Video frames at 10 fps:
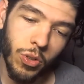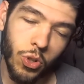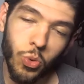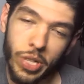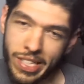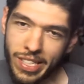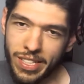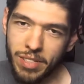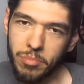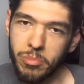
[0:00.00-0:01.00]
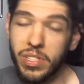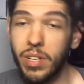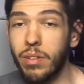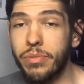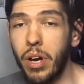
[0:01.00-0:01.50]
criticisms
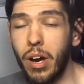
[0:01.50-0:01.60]
of